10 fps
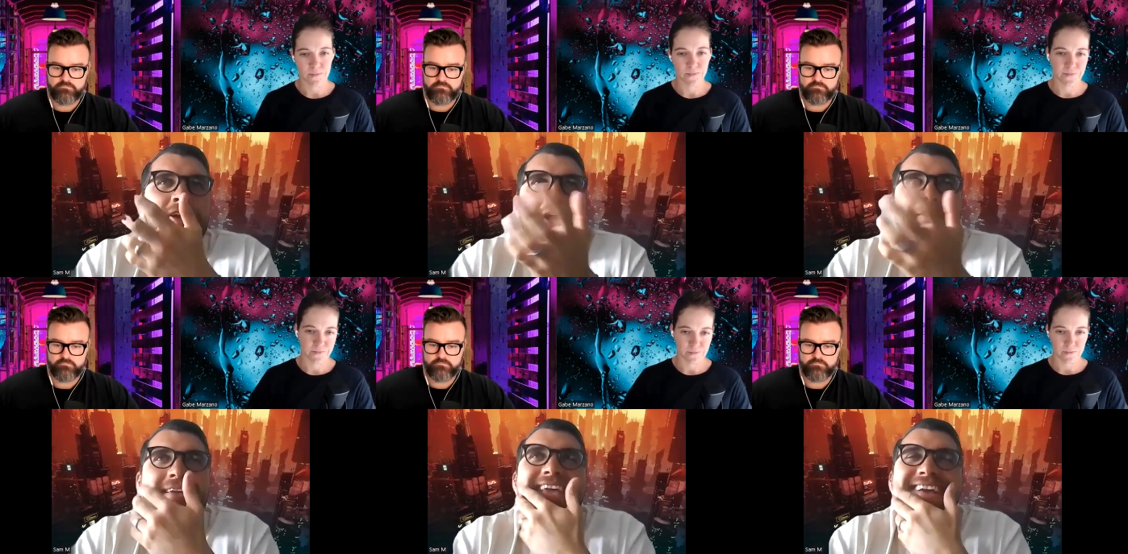
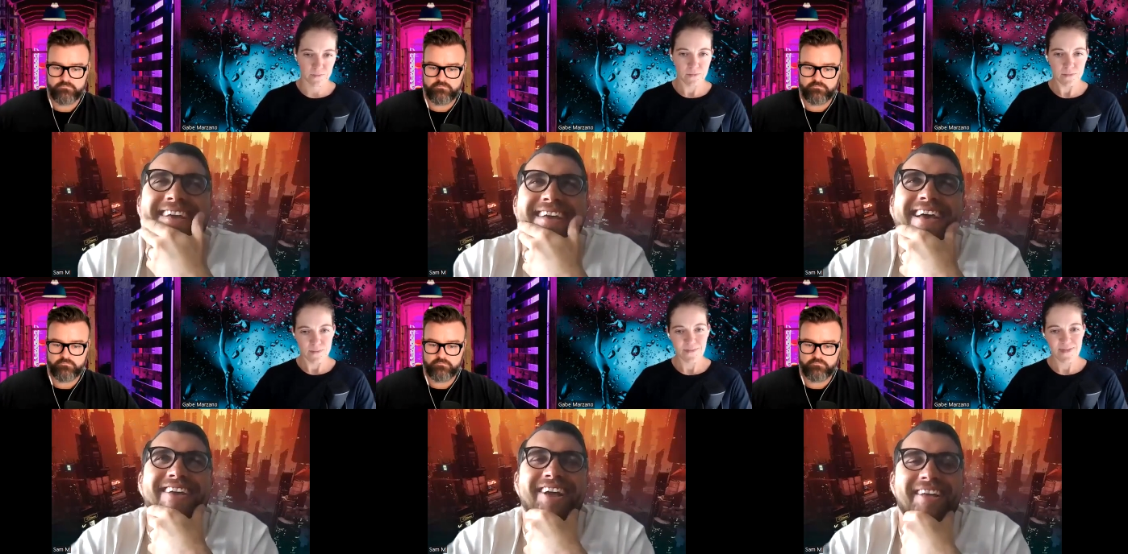Speaker 1: And you don't think
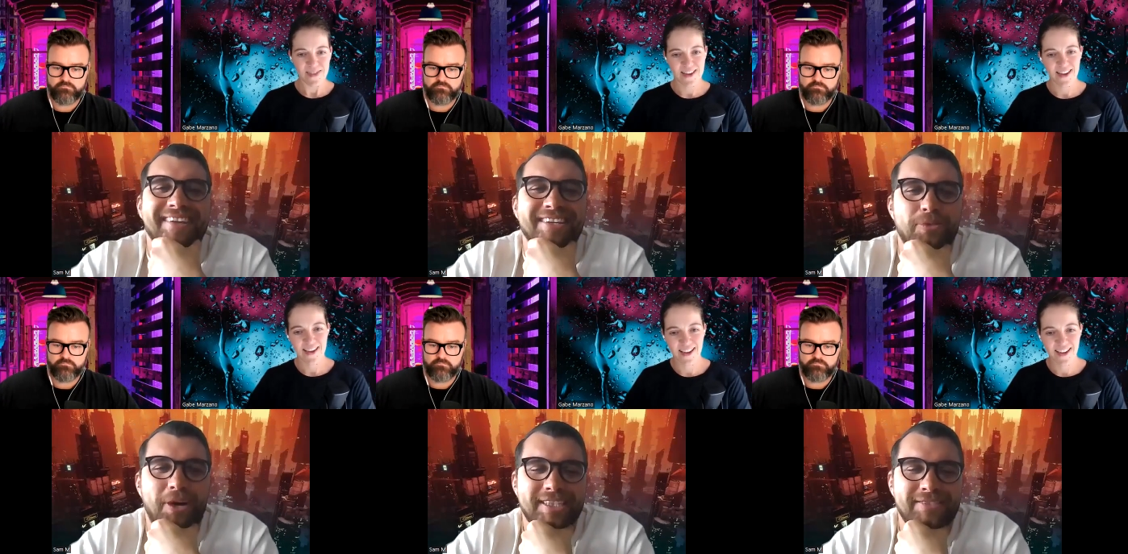you
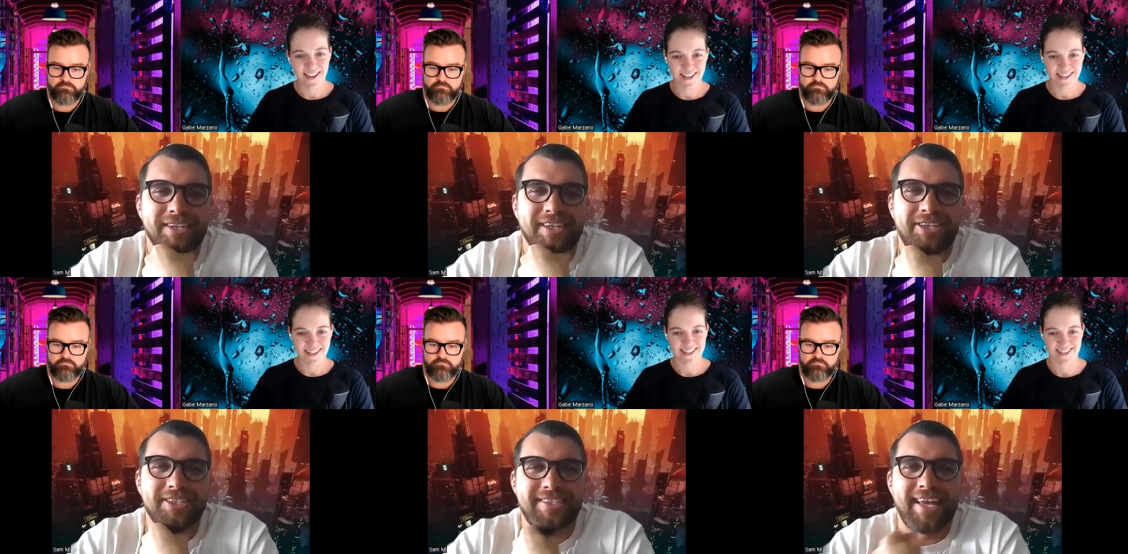don't think twice
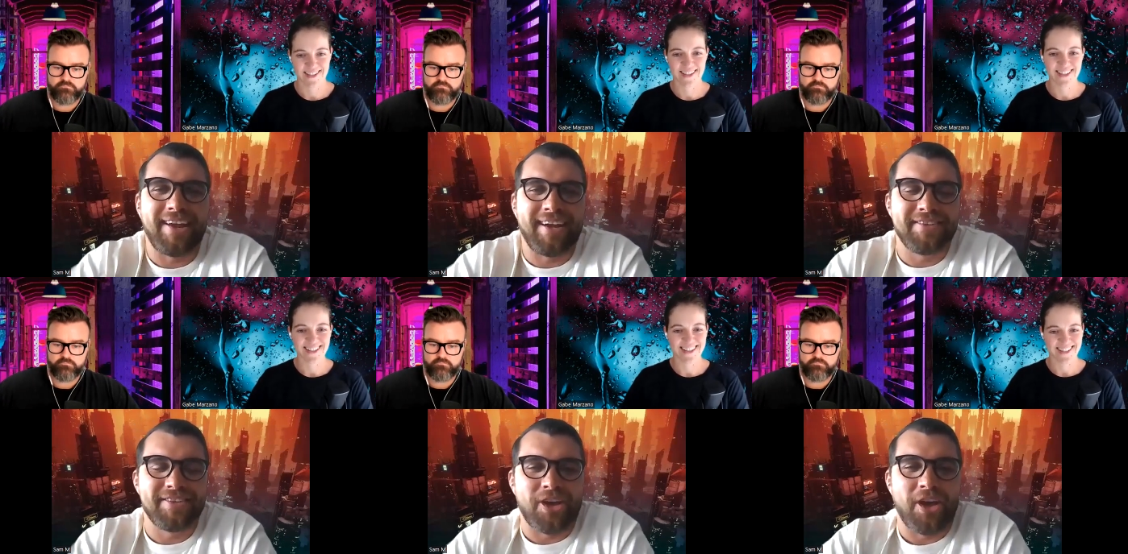that you're just
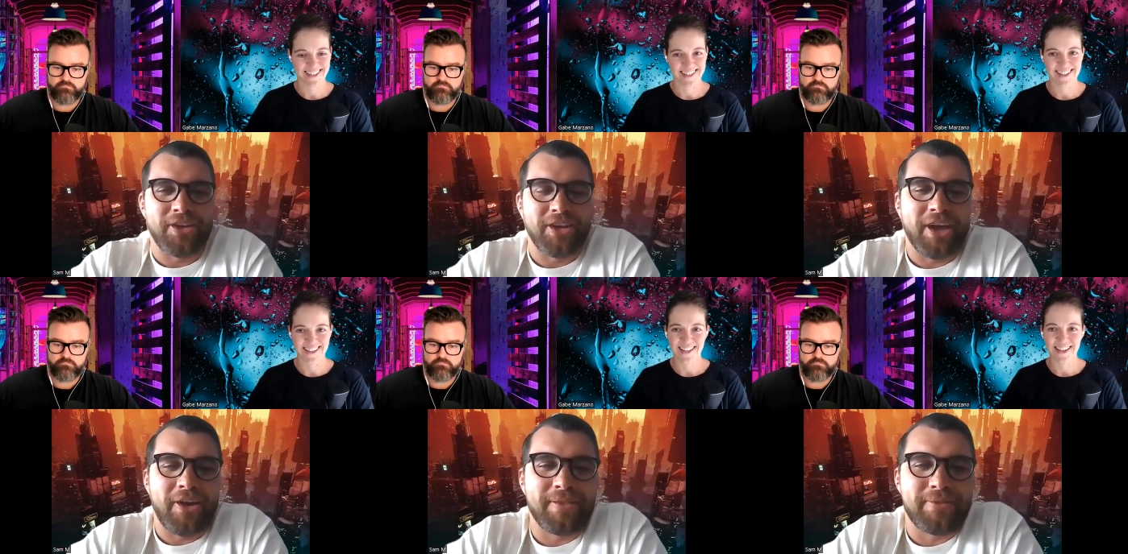there in the
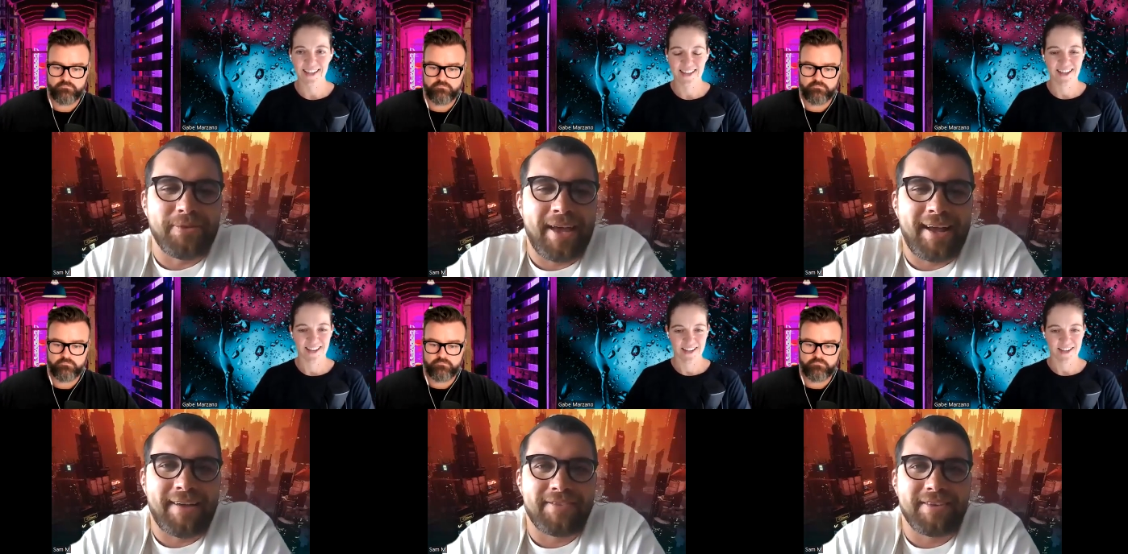zone. You're going
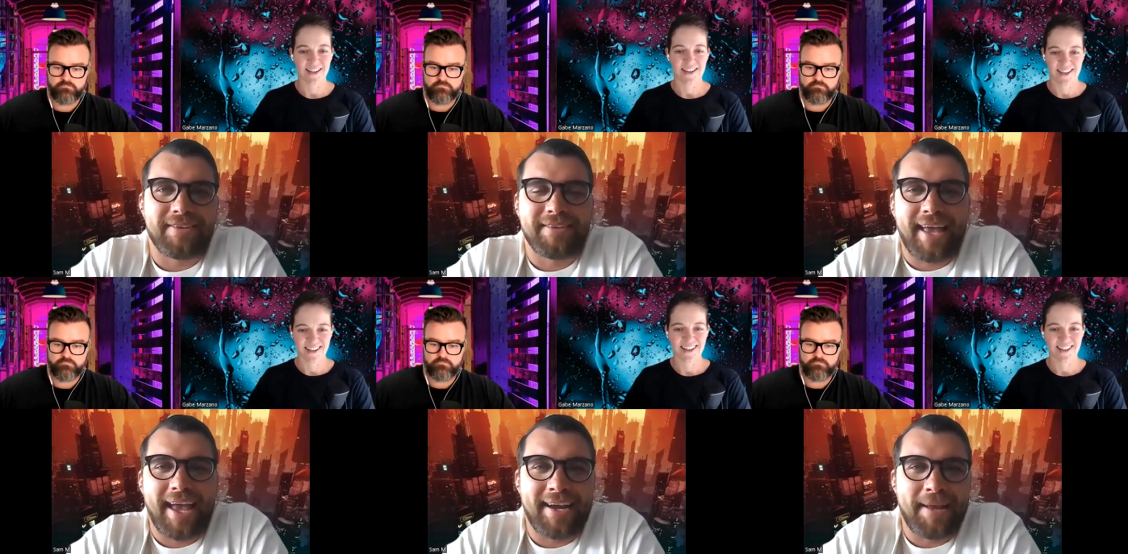through that
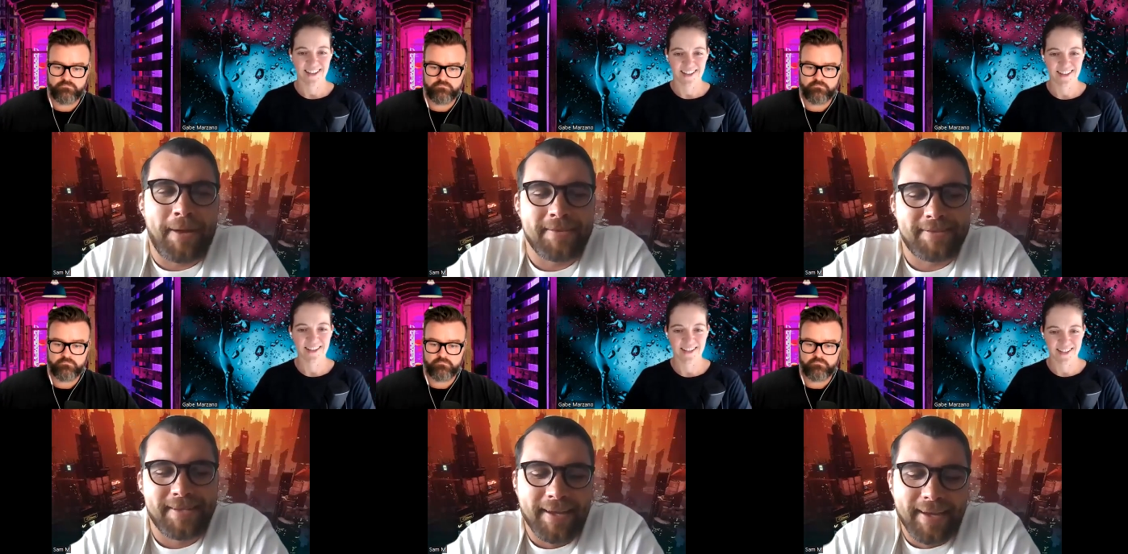after
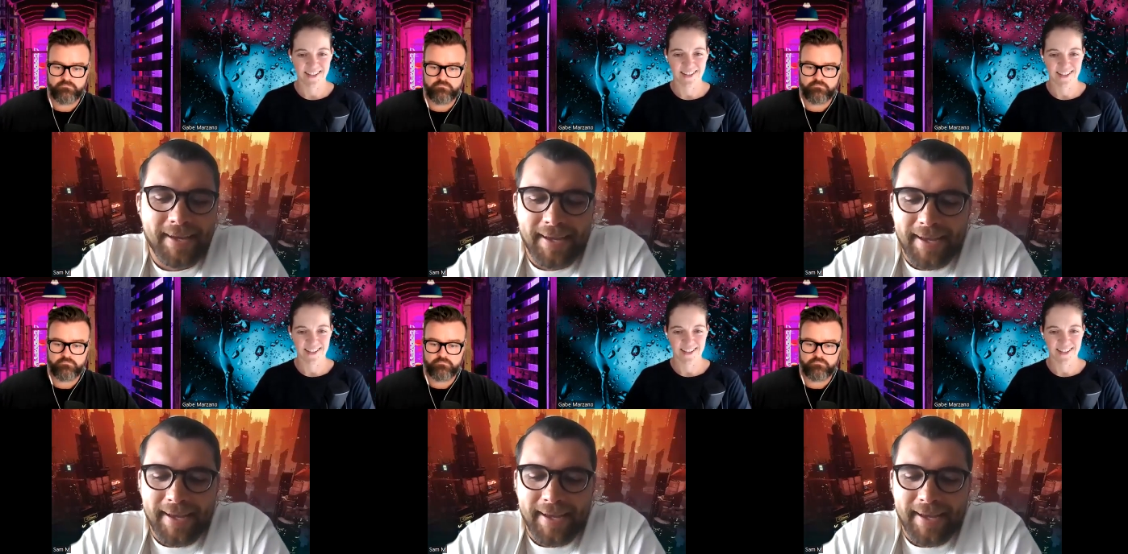18 months,